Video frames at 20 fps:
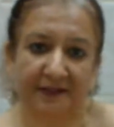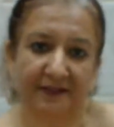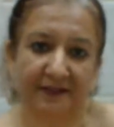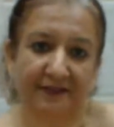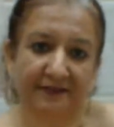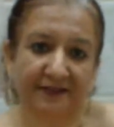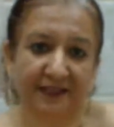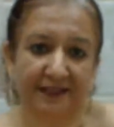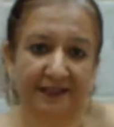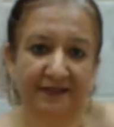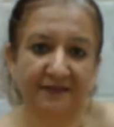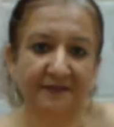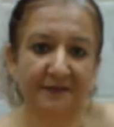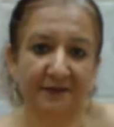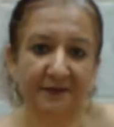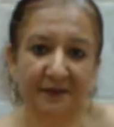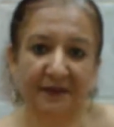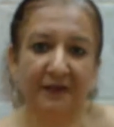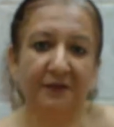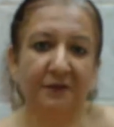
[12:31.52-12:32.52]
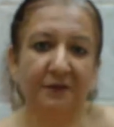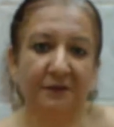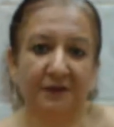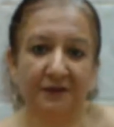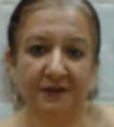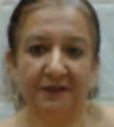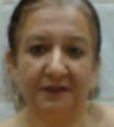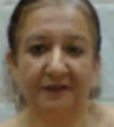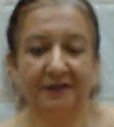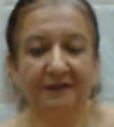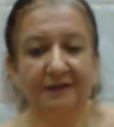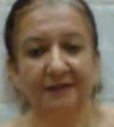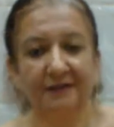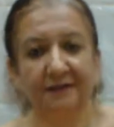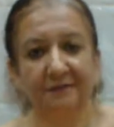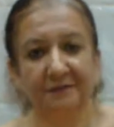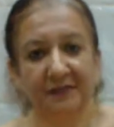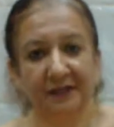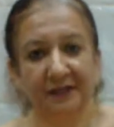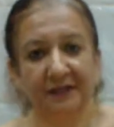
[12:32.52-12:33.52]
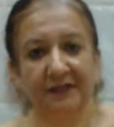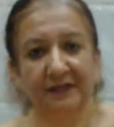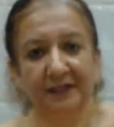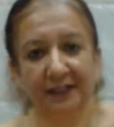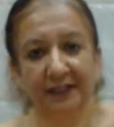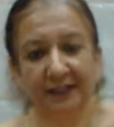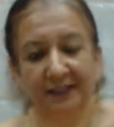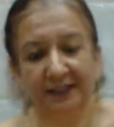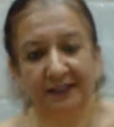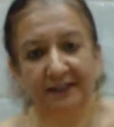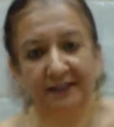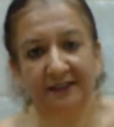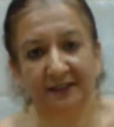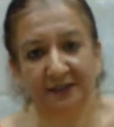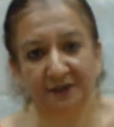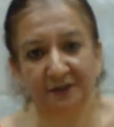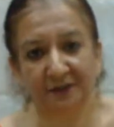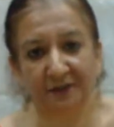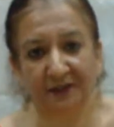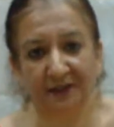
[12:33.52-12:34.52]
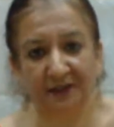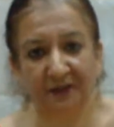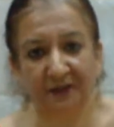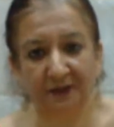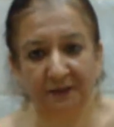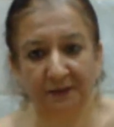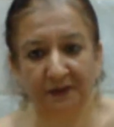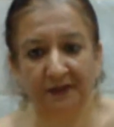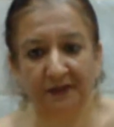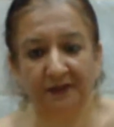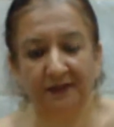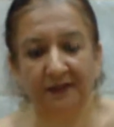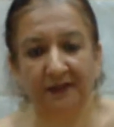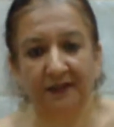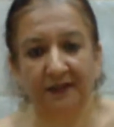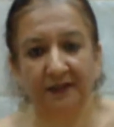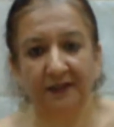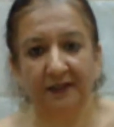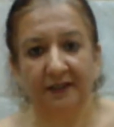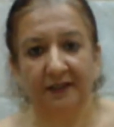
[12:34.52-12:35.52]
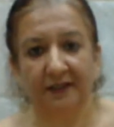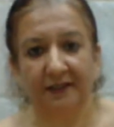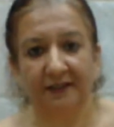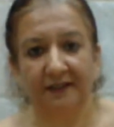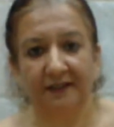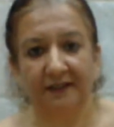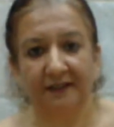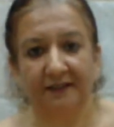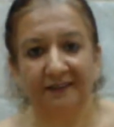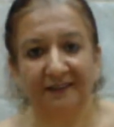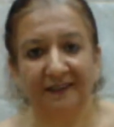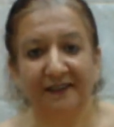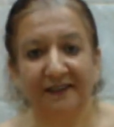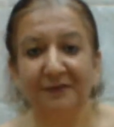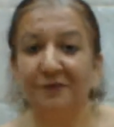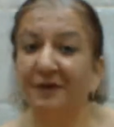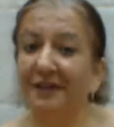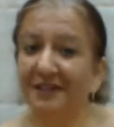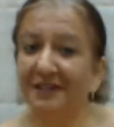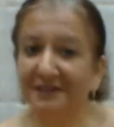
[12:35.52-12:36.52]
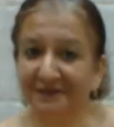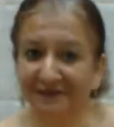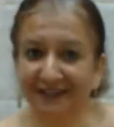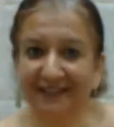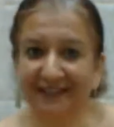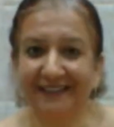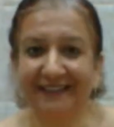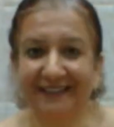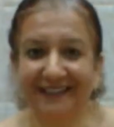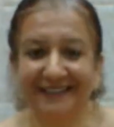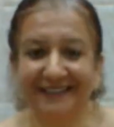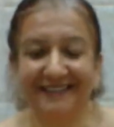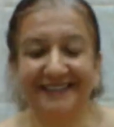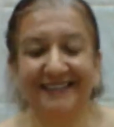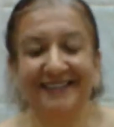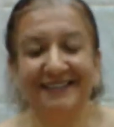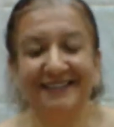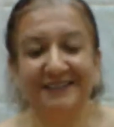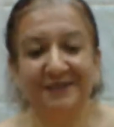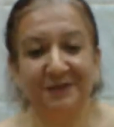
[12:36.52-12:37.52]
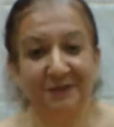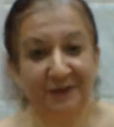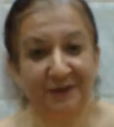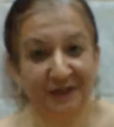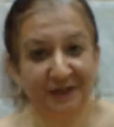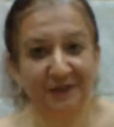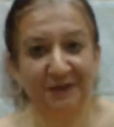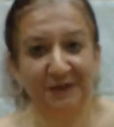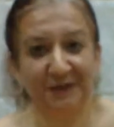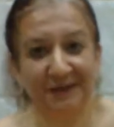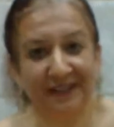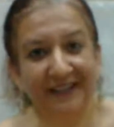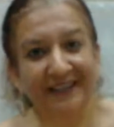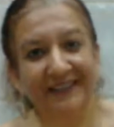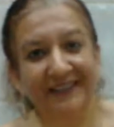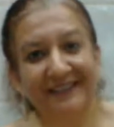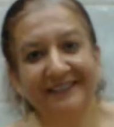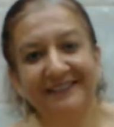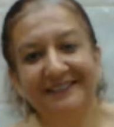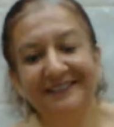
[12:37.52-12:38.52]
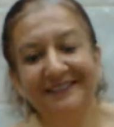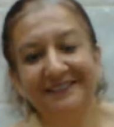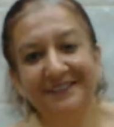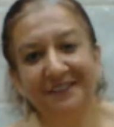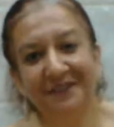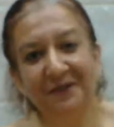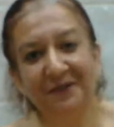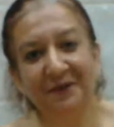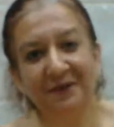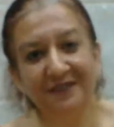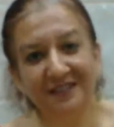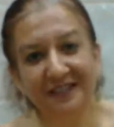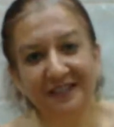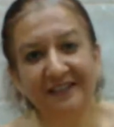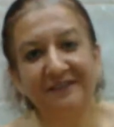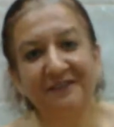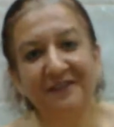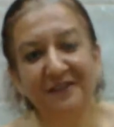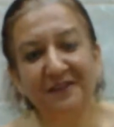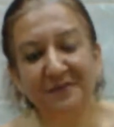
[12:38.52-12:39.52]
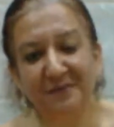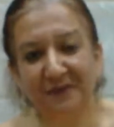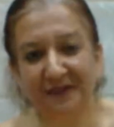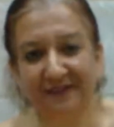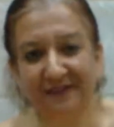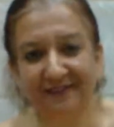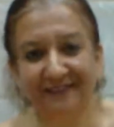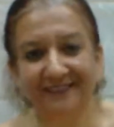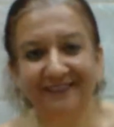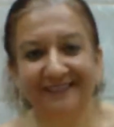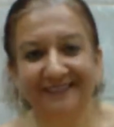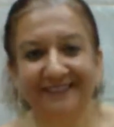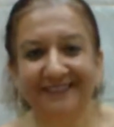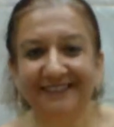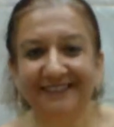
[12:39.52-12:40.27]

And that is a very good mirror technique that you can do it. It works very nicely. So when you're looking at yourself in the mirror,